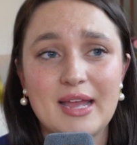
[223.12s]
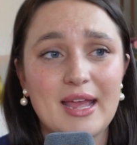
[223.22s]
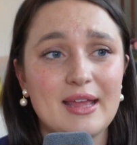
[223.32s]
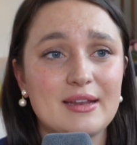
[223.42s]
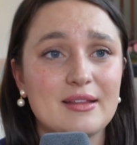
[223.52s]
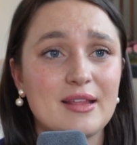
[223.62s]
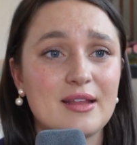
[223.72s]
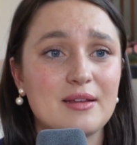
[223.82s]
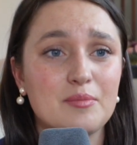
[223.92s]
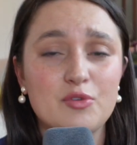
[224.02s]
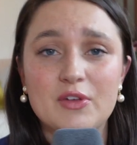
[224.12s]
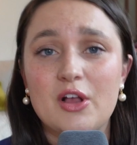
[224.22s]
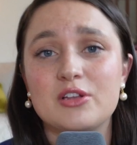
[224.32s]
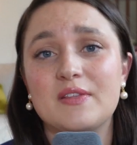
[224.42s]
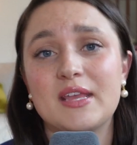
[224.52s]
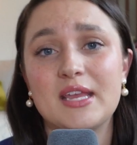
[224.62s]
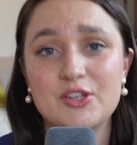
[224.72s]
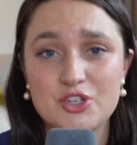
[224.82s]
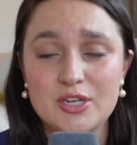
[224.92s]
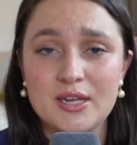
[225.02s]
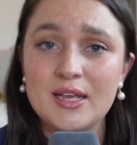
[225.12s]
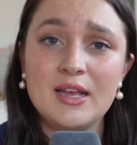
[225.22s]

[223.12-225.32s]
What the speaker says: And then moving on to the kitchen.